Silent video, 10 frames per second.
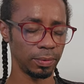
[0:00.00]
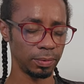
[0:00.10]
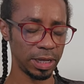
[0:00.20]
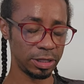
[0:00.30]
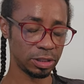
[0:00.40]

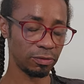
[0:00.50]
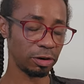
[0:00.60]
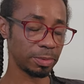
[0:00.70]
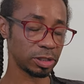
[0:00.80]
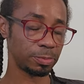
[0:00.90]
Thank you so
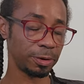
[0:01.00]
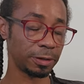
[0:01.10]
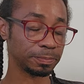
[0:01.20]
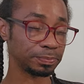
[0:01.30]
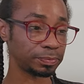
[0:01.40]
very much,
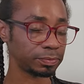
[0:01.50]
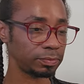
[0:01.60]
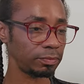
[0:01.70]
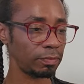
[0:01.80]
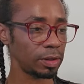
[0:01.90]
Spirit.
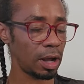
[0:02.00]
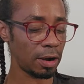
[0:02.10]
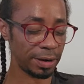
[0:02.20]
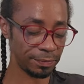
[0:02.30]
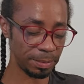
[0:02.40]
All
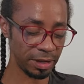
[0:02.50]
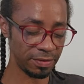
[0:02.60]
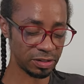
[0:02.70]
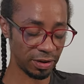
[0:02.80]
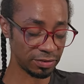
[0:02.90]
right, I'm gonna give
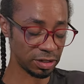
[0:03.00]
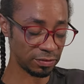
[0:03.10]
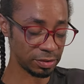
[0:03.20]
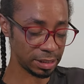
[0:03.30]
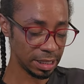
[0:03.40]
this five
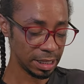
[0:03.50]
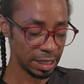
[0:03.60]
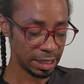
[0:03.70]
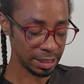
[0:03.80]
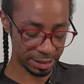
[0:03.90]
shuffles.
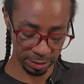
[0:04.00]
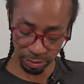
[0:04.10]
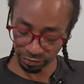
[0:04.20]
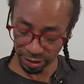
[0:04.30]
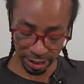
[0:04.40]
Let's see
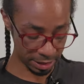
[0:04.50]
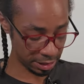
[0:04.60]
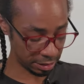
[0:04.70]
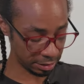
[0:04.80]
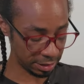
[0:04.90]
what we've got here.